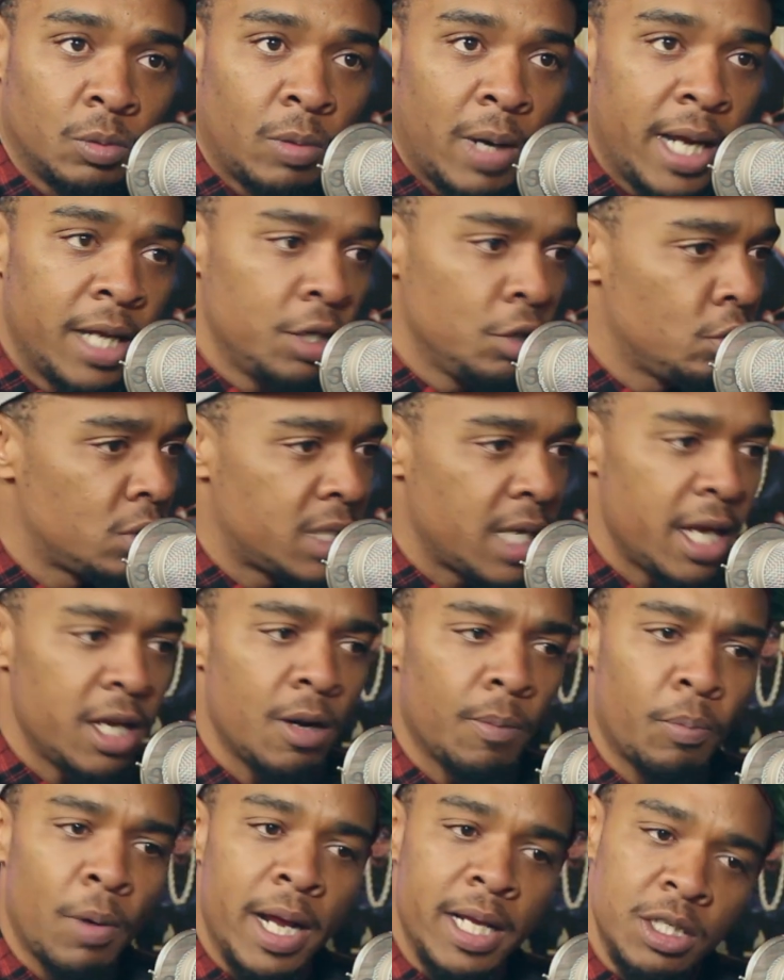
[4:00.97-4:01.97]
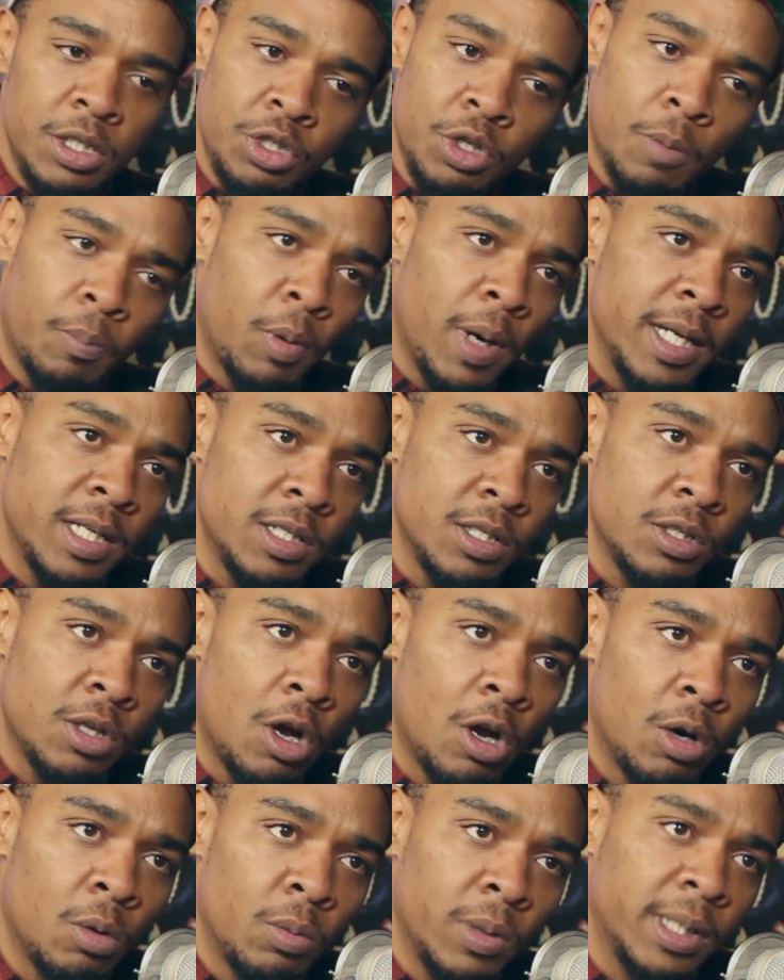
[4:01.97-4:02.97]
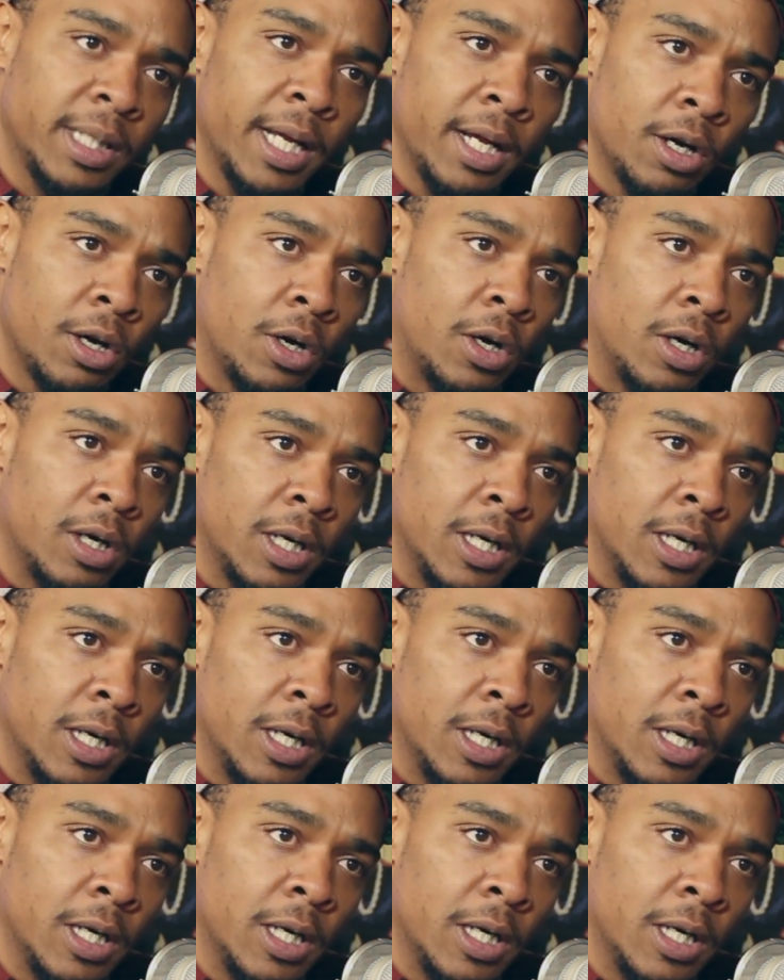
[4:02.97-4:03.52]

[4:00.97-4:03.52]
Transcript: Right? You set your prices. Your prices are what they are.